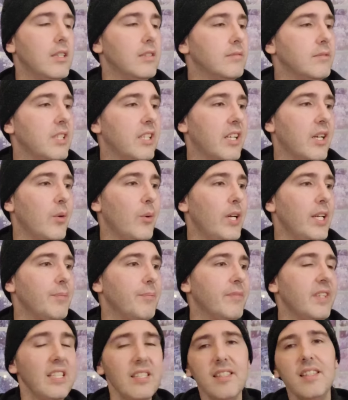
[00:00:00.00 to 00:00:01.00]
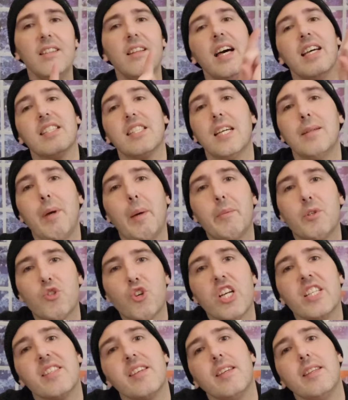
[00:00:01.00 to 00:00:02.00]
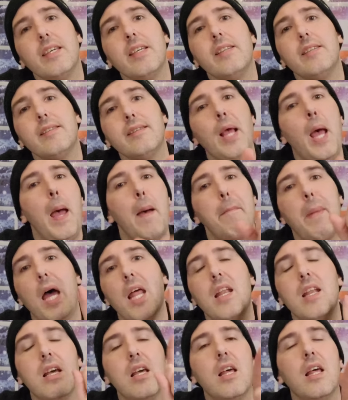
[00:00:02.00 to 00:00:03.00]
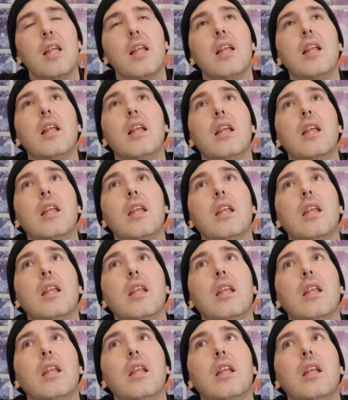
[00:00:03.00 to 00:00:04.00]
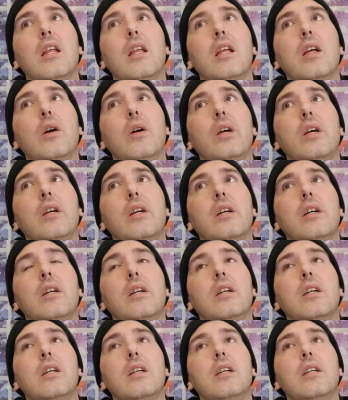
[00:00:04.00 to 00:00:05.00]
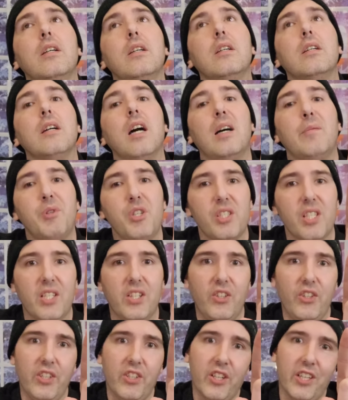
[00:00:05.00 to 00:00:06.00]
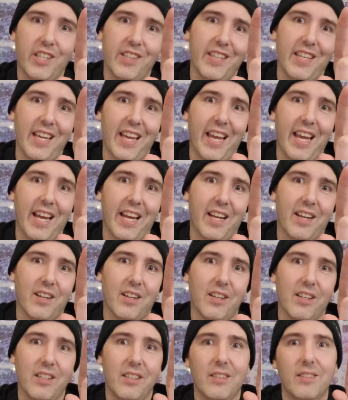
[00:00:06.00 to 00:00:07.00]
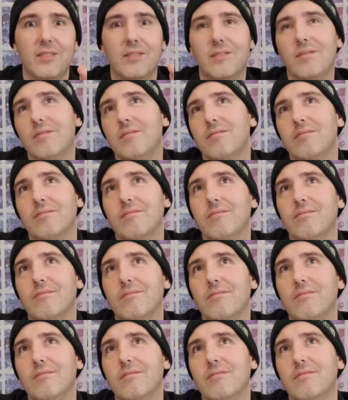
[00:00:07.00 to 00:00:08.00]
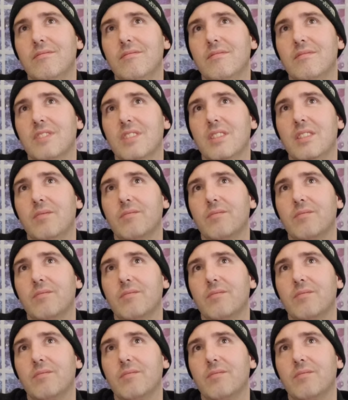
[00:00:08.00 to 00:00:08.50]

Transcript: You know what? This is the last time I'm addressing this, but. Uh, what are you doing? I'm just clearing the air. Clearing the air?